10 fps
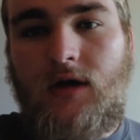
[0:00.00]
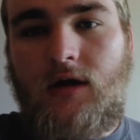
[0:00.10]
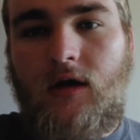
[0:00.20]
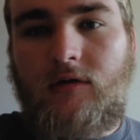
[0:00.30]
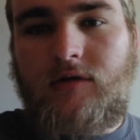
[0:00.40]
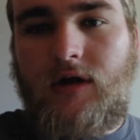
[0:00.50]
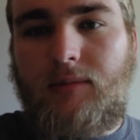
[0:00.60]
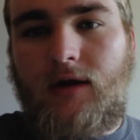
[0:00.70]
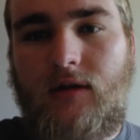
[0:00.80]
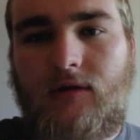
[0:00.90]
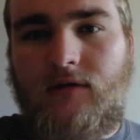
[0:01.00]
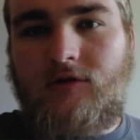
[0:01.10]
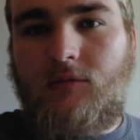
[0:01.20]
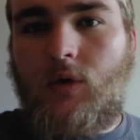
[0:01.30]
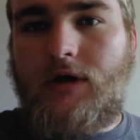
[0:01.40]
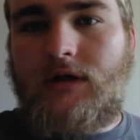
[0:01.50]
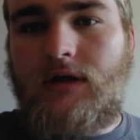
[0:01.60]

I was thinking about this morning.